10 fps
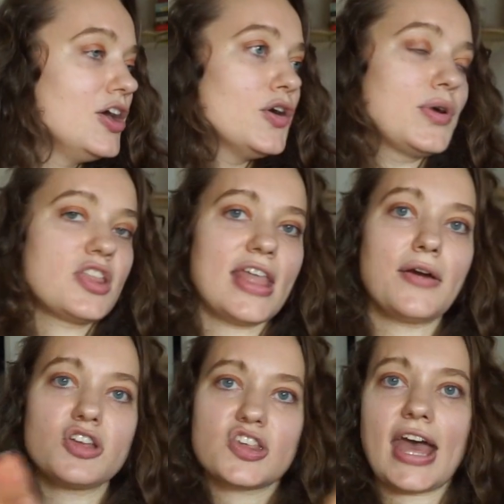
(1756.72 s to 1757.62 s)
they
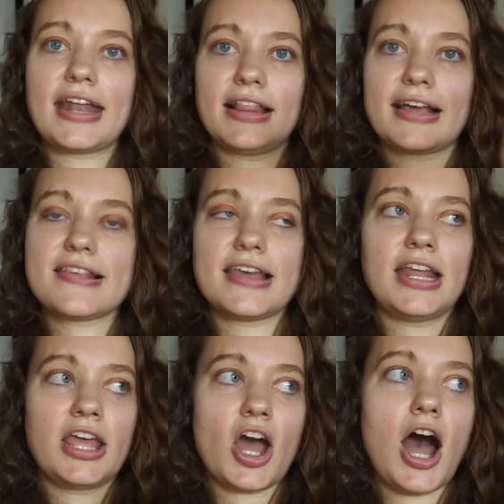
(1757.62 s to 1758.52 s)
were just kind of like
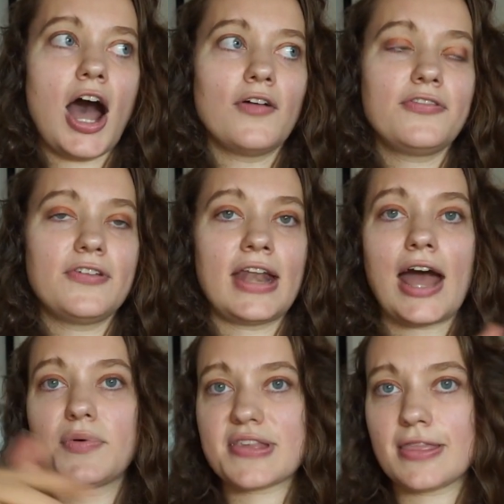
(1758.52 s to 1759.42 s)
sitting off, and
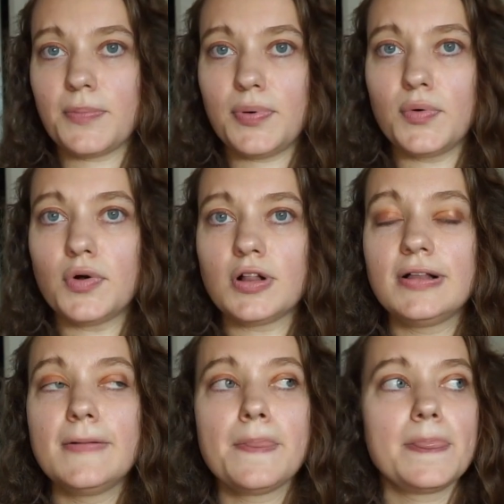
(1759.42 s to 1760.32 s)
I was in the pool.
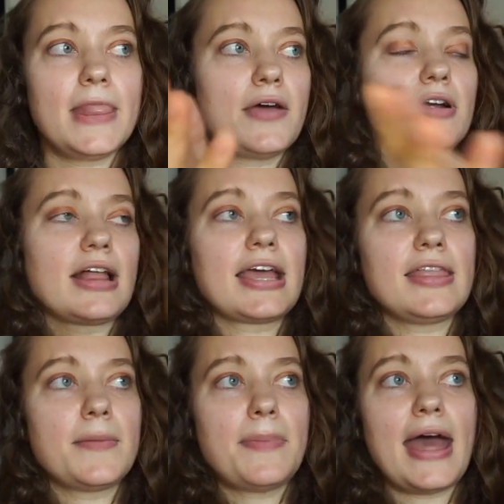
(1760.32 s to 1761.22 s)
They were like
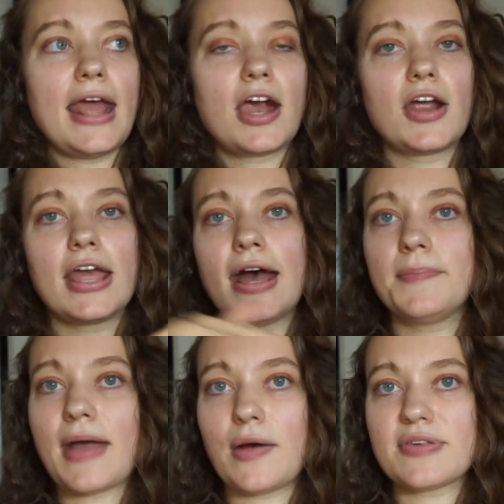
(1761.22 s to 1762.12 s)
in the bed area.
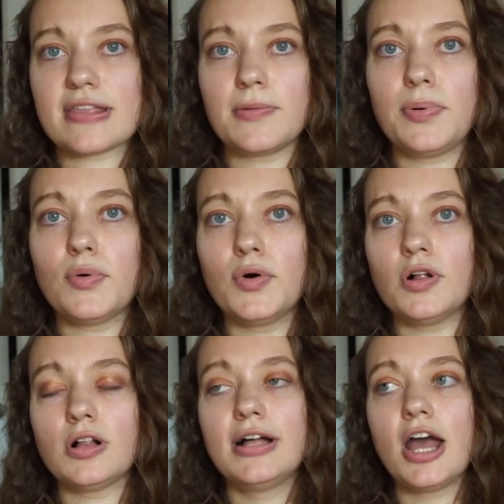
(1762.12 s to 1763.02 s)
I was in the
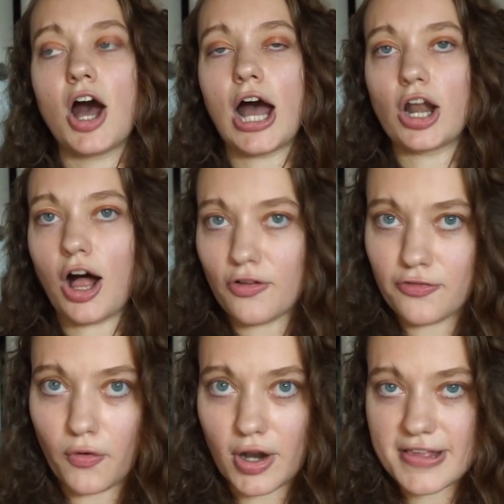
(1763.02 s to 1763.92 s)
pool on all
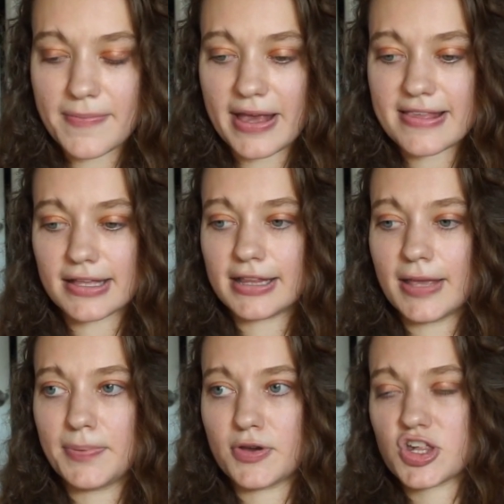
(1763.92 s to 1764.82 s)
4s,
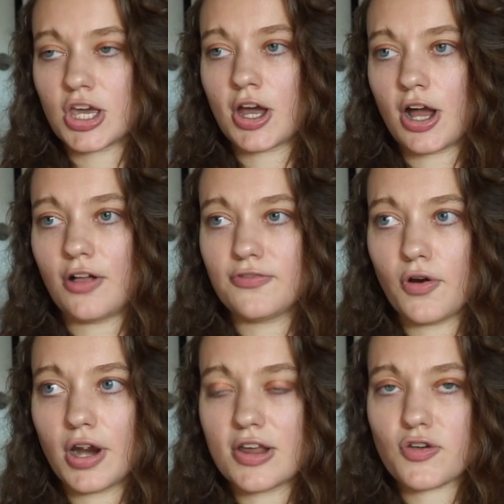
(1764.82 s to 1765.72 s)
basically, pushing on all
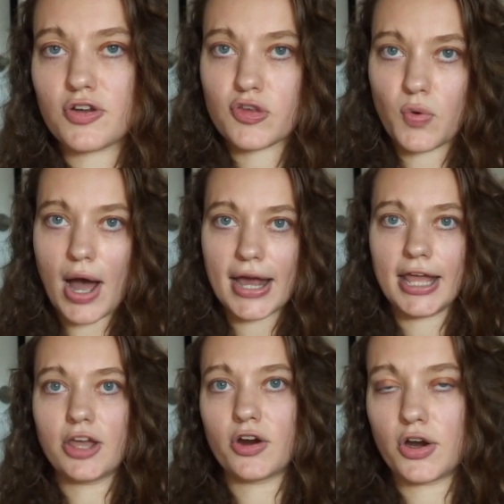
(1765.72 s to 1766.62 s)
4s or
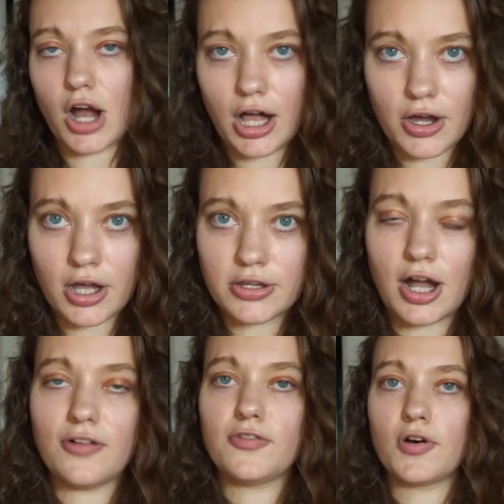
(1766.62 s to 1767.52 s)
squatting or on
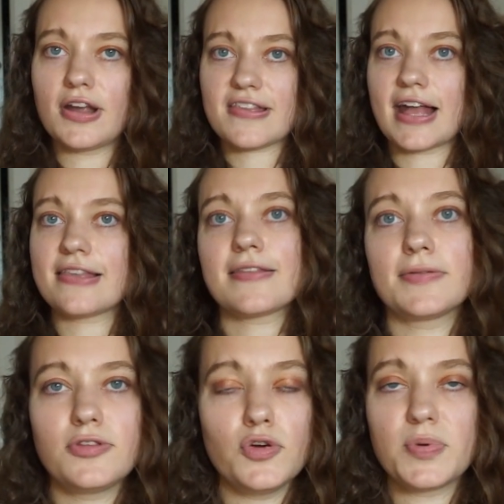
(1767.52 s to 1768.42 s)
all 4s. That's the
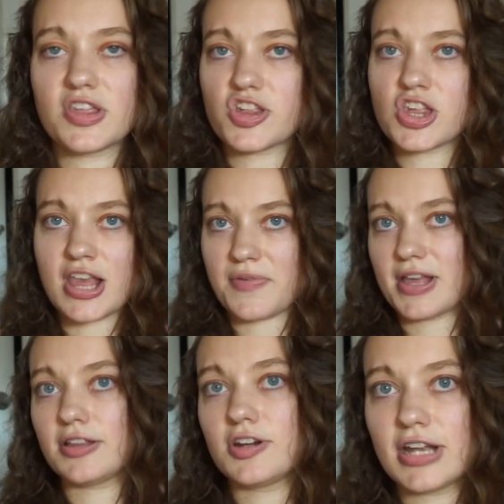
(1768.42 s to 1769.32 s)
2 positions I was
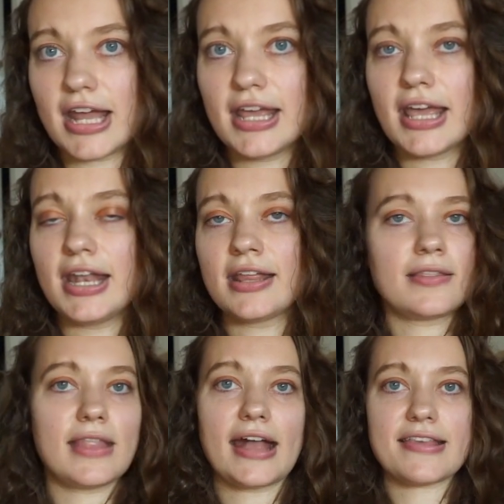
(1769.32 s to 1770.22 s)
alternating in,
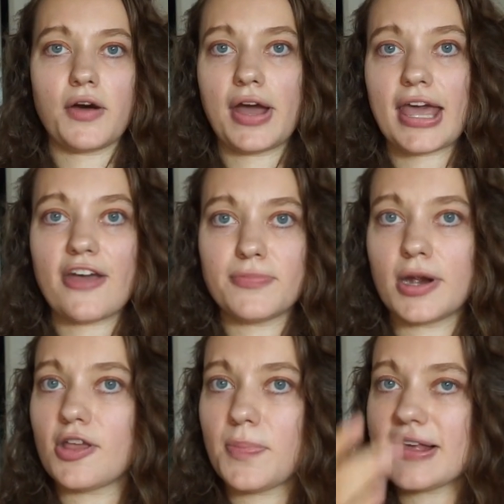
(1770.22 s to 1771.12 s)
and that's how I gave
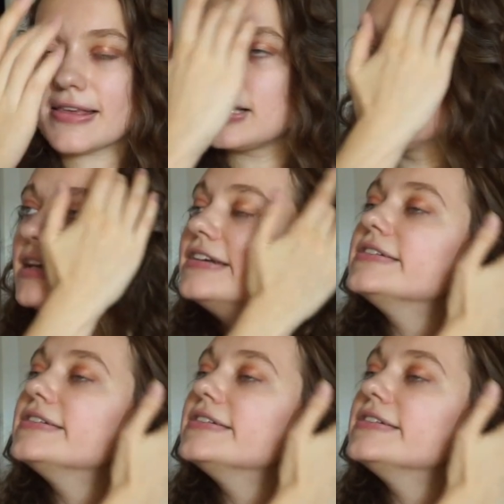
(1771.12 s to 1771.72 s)
birth, basically.